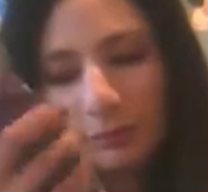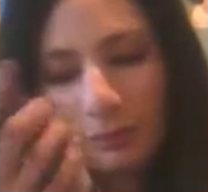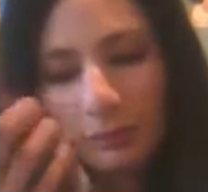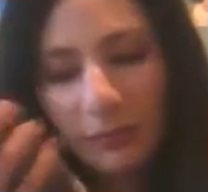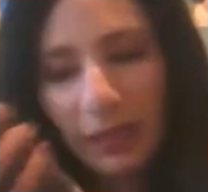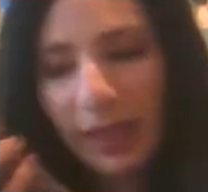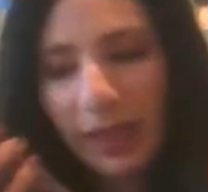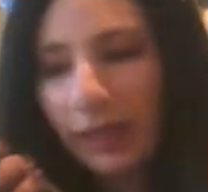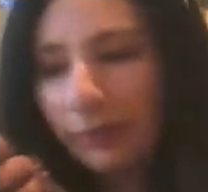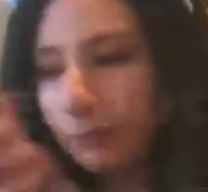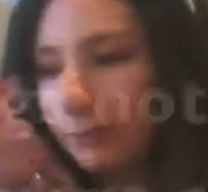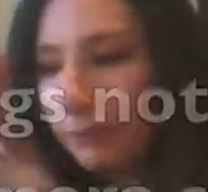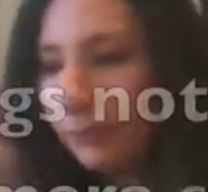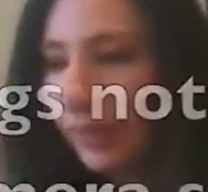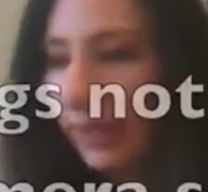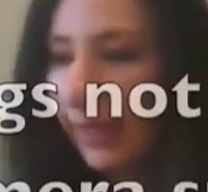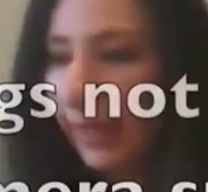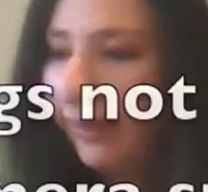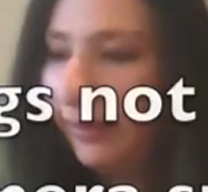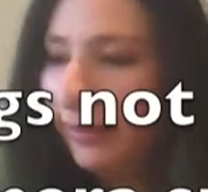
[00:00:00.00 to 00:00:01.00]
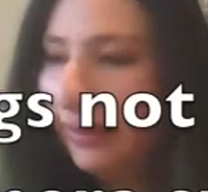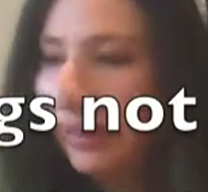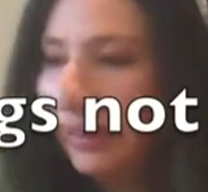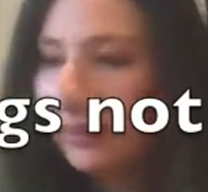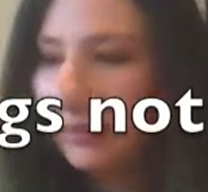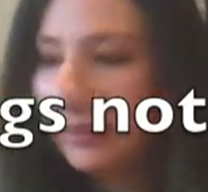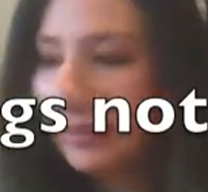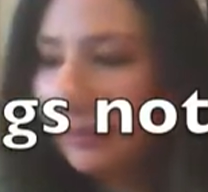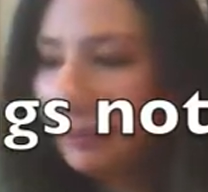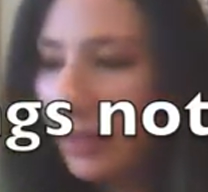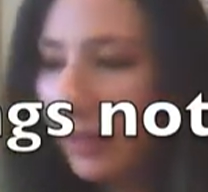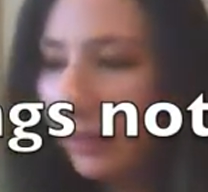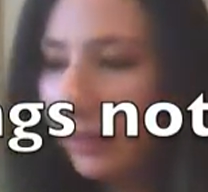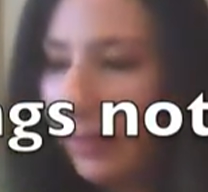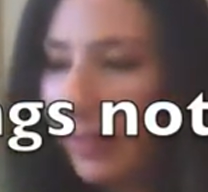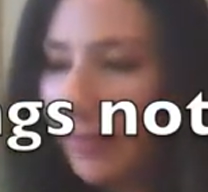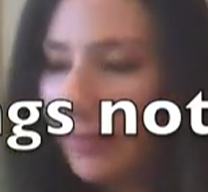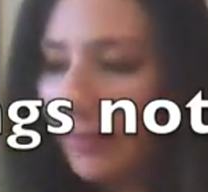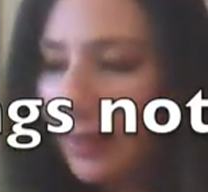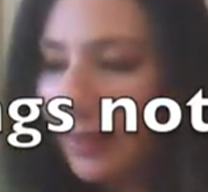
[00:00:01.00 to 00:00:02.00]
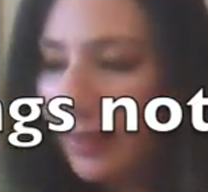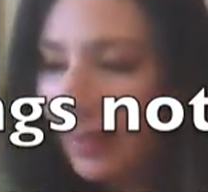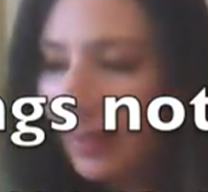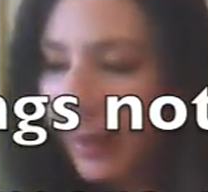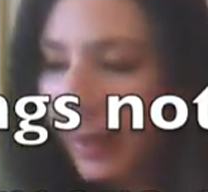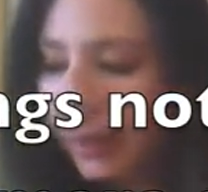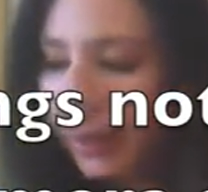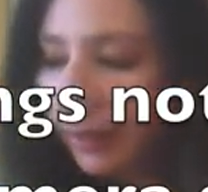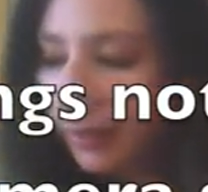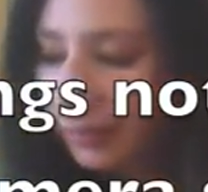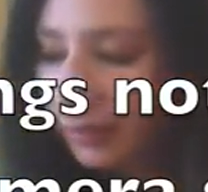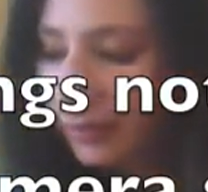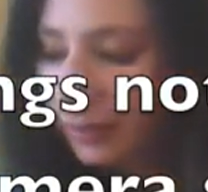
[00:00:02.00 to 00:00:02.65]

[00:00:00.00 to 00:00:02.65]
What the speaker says: Yeah, and that's about everything.